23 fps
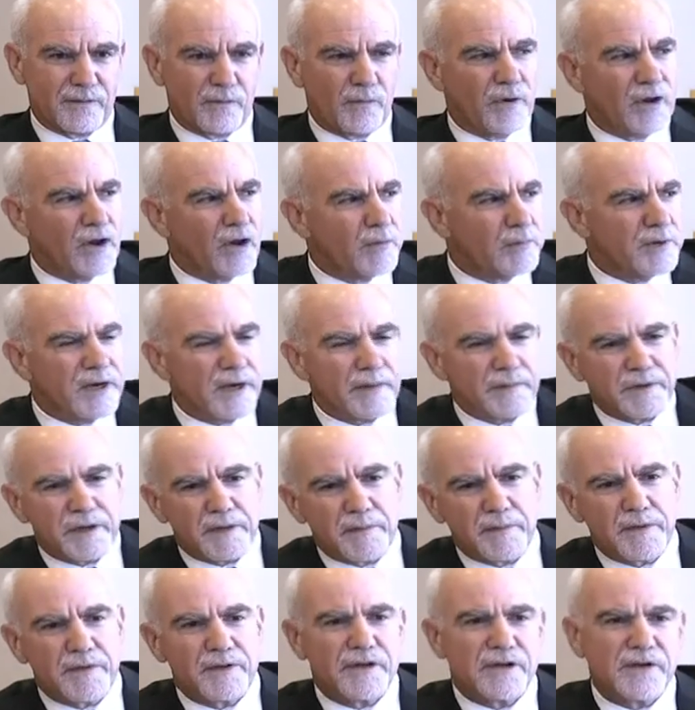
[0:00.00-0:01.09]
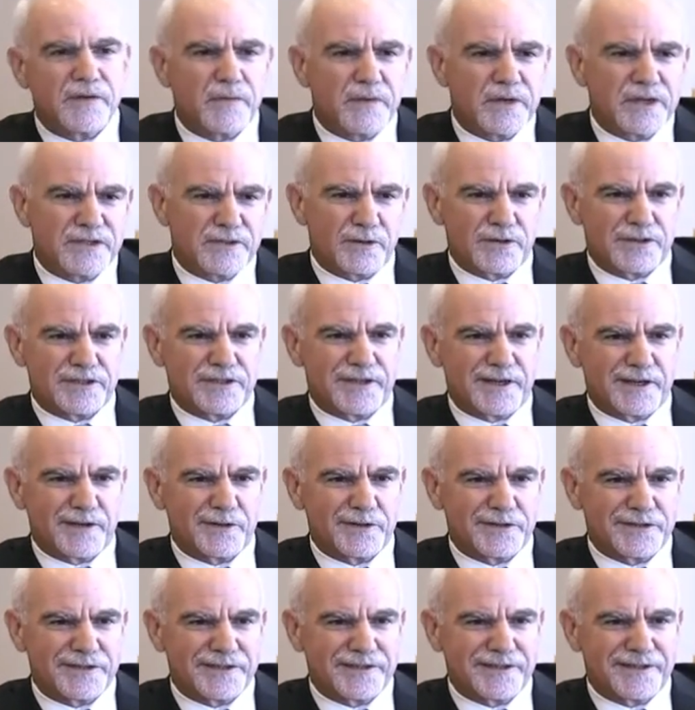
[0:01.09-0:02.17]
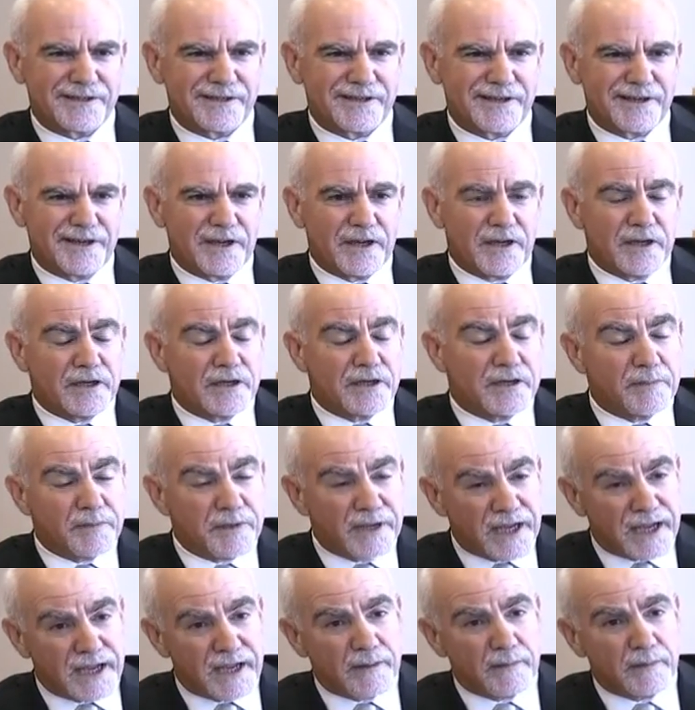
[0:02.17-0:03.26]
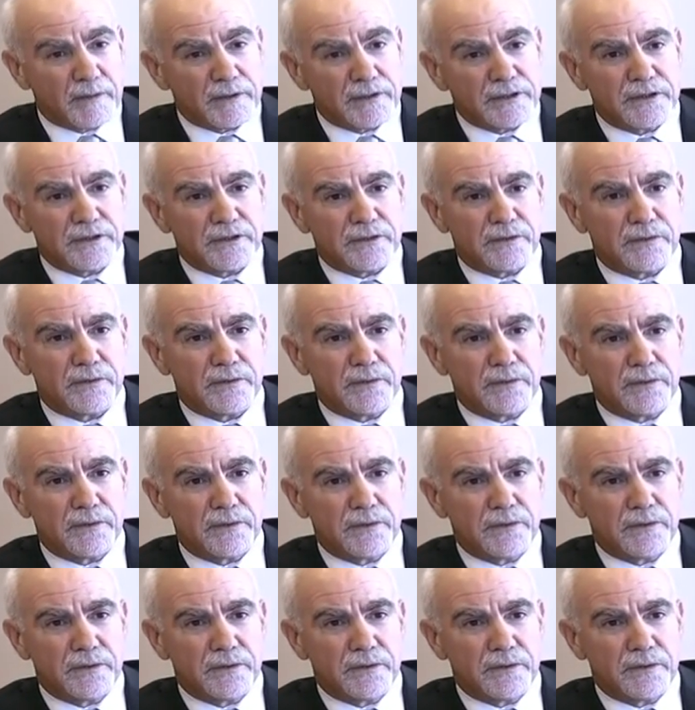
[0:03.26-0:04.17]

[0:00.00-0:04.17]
We open up community resource centers to be able to